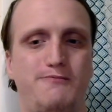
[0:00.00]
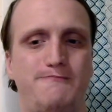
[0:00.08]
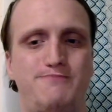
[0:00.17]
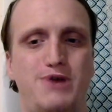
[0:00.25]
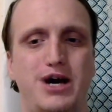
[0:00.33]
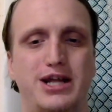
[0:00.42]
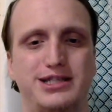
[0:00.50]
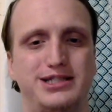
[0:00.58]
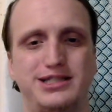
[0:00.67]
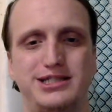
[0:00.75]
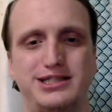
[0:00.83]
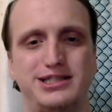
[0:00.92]
But
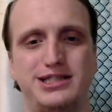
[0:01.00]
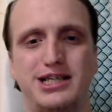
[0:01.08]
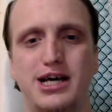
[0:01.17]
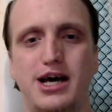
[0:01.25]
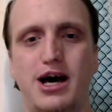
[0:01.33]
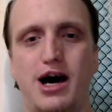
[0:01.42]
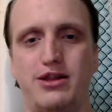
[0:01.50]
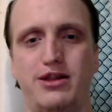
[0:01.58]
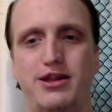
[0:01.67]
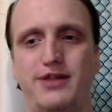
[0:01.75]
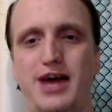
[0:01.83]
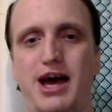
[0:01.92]
other
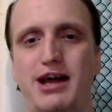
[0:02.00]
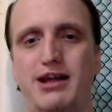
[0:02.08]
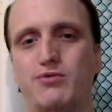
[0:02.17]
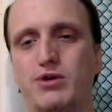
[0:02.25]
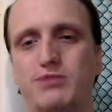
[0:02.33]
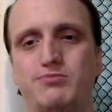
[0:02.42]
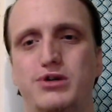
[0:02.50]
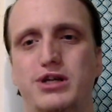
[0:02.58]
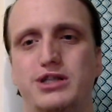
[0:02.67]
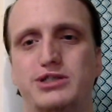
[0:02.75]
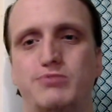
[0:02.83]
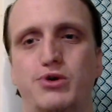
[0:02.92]
than that, it went
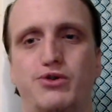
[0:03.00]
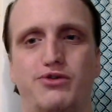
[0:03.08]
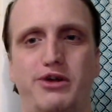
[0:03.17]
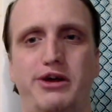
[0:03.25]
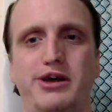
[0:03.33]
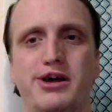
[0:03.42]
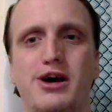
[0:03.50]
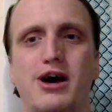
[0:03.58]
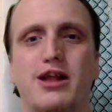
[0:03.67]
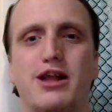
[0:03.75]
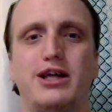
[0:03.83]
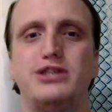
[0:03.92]
pretty smoothly.
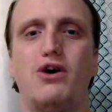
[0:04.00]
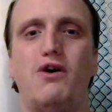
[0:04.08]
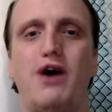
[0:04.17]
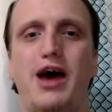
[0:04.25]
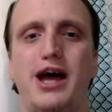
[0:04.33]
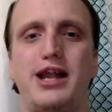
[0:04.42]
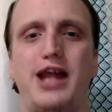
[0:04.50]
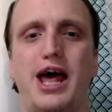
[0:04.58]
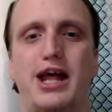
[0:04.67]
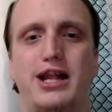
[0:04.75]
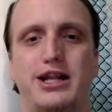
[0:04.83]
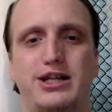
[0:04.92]
Let's go ahead
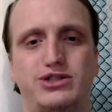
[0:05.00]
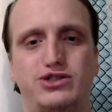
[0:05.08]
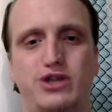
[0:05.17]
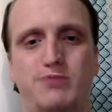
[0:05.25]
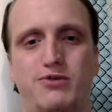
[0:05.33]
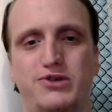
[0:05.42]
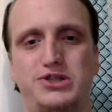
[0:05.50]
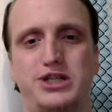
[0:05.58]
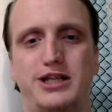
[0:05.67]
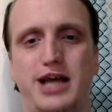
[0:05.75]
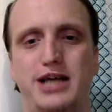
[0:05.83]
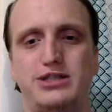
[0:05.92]
and jump over
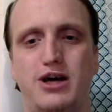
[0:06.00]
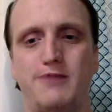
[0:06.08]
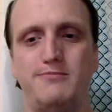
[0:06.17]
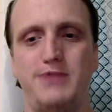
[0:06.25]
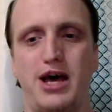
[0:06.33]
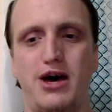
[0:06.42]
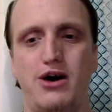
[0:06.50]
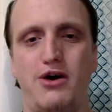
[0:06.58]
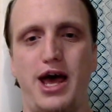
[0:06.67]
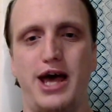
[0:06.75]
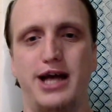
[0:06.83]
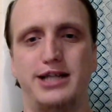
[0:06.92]
to the desktop
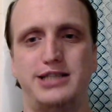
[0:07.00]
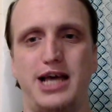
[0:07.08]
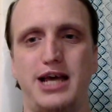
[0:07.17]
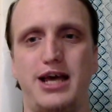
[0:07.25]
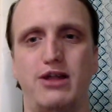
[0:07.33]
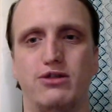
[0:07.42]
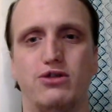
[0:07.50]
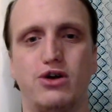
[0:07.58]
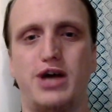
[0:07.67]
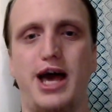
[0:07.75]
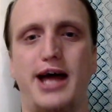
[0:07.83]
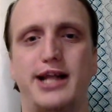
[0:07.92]
now and take a
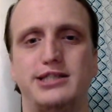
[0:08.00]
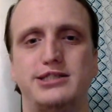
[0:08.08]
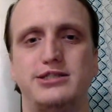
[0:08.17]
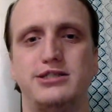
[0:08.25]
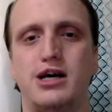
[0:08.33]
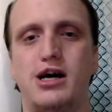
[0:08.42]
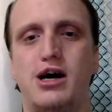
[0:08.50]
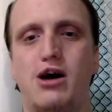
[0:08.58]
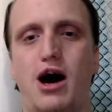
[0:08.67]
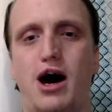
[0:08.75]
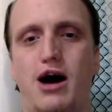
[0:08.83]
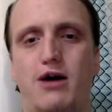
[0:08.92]
look at
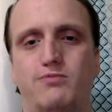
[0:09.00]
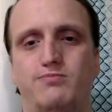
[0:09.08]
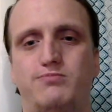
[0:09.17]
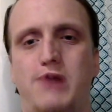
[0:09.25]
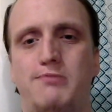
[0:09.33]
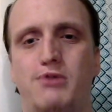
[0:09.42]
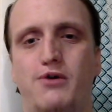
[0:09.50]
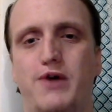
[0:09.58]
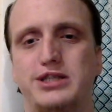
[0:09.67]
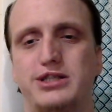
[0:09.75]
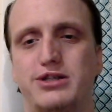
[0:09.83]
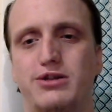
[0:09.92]
Pop!
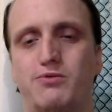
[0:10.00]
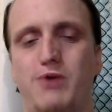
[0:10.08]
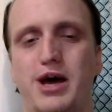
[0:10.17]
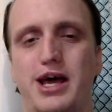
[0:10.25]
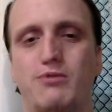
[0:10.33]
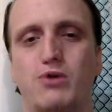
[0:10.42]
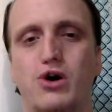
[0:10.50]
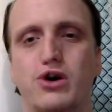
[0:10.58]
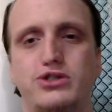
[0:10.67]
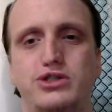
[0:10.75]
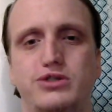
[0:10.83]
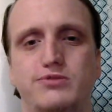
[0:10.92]
OS and the way it
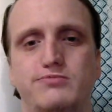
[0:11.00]
works.